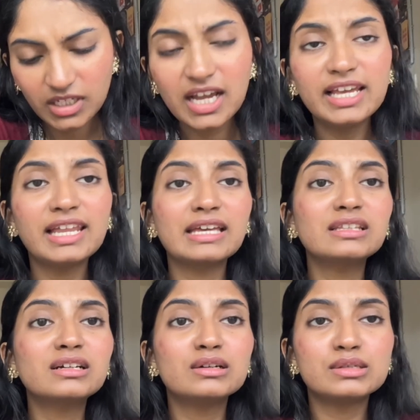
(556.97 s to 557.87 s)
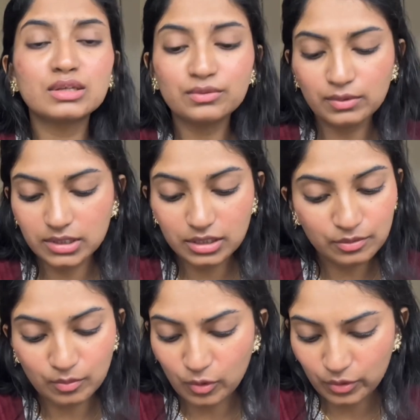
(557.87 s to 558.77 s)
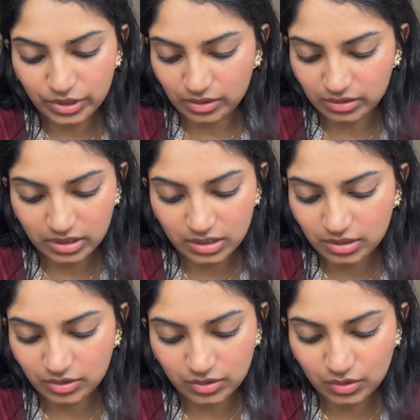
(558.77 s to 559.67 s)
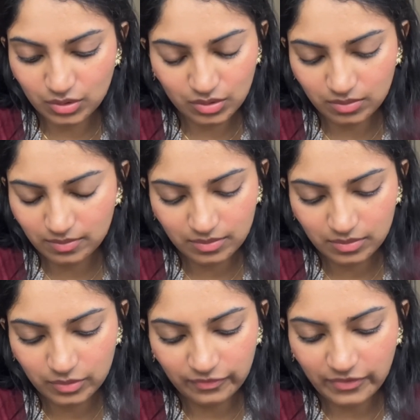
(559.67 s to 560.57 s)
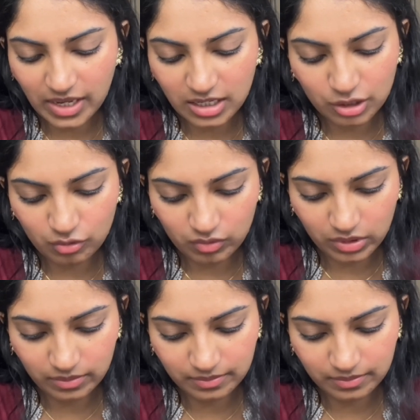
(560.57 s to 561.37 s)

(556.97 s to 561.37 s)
I like the cursive ones more here. It's just very cute.